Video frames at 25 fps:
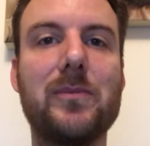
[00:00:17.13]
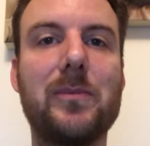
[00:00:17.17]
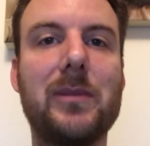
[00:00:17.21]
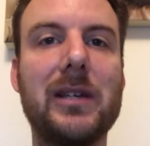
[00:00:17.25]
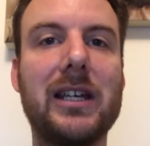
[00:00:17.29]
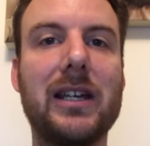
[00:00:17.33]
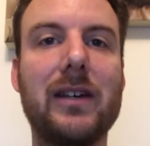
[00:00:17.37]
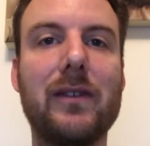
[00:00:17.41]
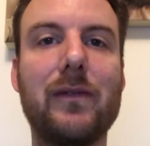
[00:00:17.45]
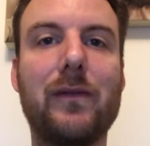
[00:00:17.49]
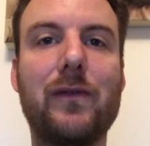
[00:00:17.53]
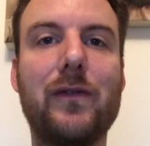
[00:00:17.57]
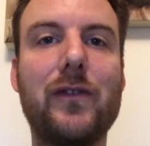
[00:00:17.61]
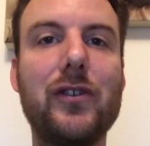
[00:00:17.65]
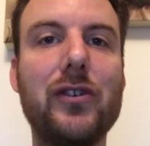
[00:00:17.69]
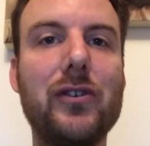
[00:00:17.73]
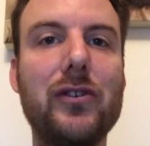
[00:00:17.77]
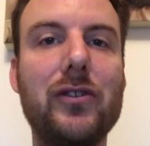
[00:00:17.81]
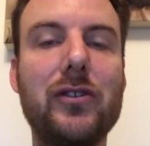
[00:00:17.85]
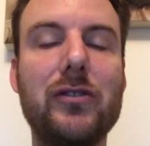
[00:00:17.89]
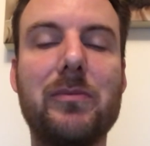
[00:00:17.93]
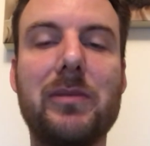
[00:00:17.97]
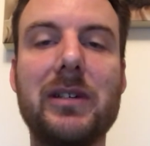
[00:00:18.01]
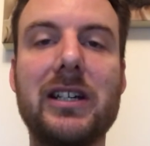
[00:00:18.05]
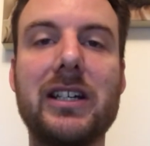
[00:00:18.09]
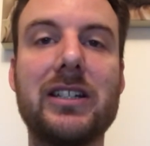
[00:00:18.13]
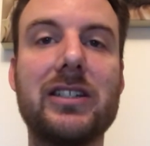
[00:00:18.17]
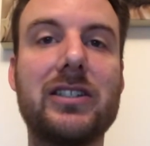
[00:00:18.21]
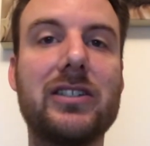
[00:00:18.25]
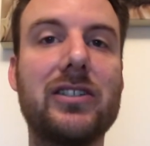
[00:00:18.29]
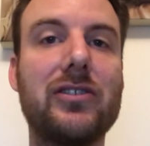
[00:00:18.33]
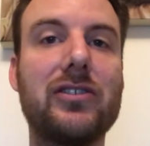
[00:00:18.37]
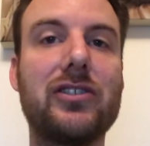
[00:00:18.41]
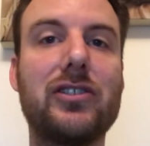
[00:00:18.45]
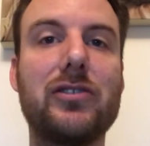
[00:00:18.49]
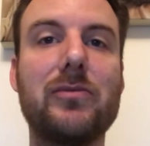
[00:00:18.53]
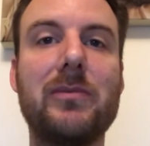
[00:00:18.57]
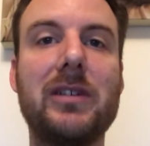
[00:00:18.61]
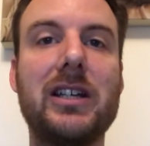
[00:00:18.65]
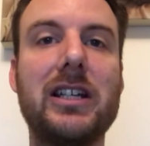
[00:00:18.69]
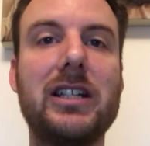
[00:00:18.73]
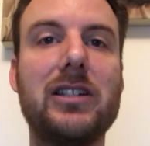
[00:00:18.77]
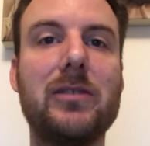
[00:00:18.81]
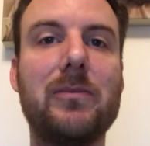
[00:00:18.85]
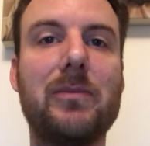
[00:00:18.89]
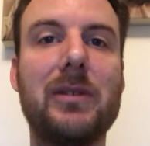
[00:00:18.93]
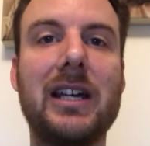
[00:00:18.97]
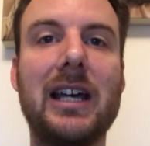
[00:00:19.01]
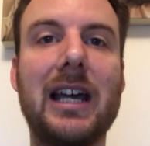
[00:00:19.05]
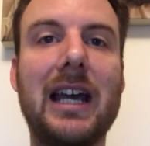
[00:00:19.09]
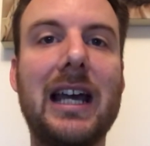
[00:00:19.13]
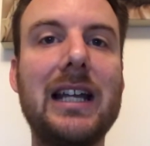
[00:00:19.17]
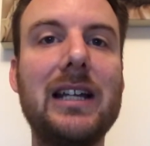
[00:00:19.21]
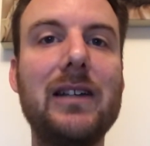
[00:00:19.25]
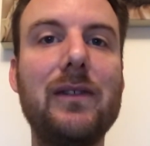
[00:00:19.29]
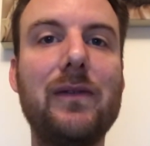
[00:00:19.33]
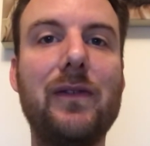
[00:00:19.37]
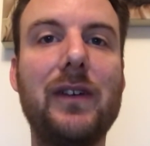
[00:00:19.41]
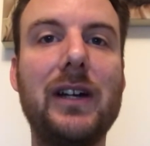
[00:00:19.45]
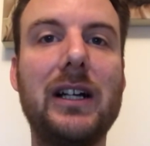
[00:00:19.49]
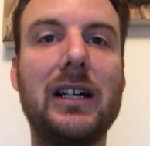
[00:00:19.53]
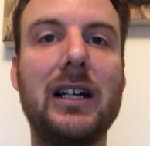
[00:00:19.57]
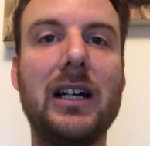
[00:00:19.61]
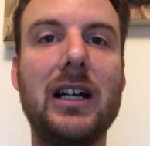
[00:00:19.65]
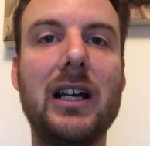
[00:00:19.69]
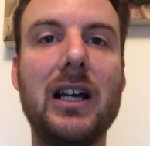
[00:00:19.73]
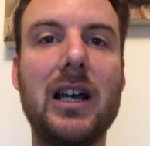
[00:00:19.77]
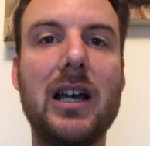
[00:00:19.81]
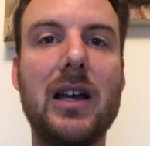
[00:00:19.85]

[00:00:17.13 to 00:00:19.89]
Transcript: be it food, be it social media, be it anything